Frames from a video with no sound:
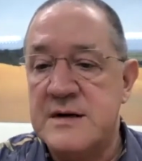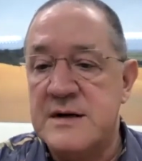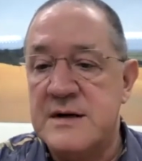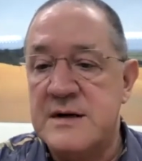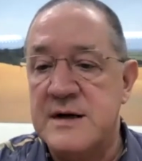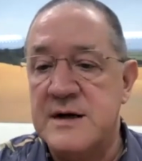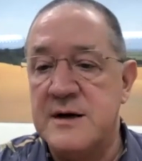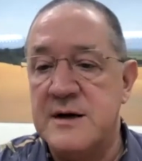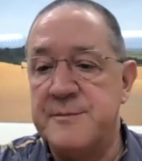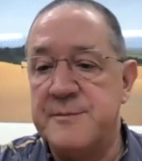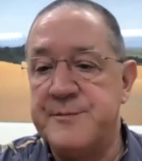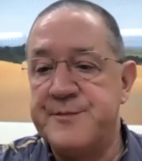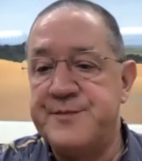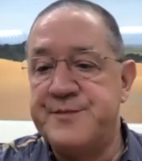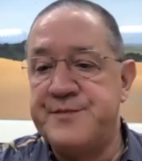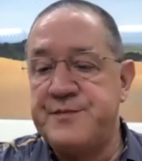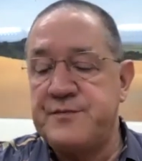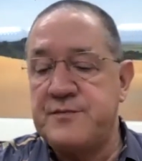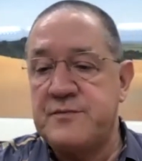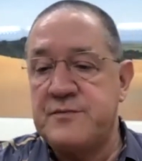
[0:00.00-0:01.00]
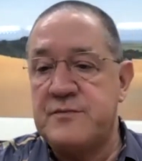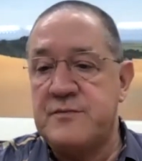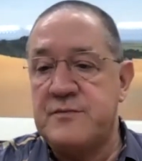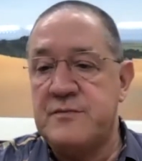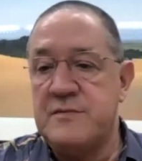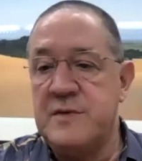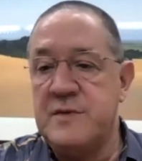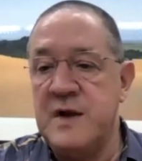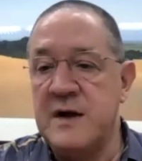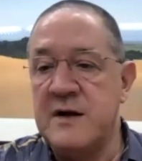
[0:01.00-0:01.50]
Yep.
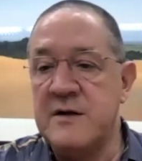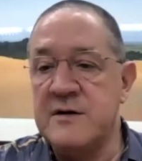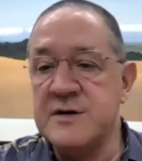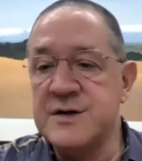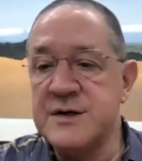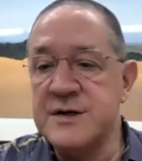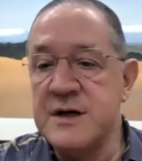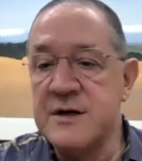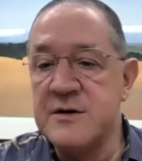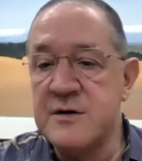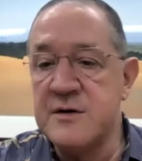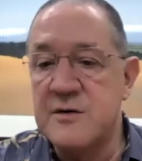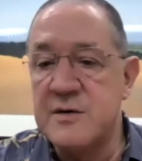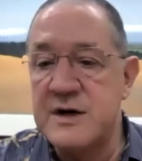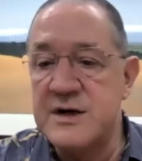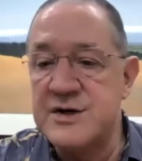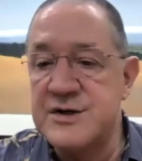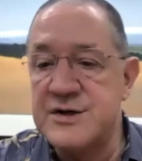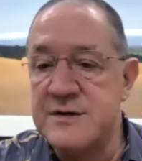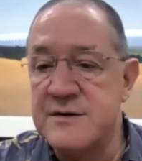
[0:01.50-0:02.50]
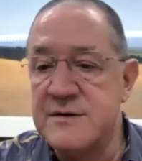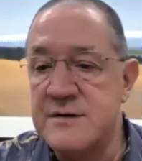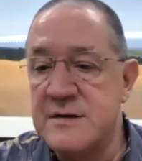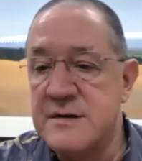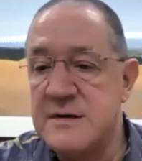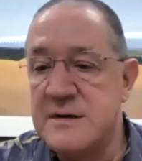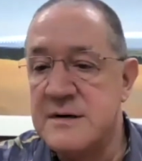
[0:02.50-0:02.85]
There's another question.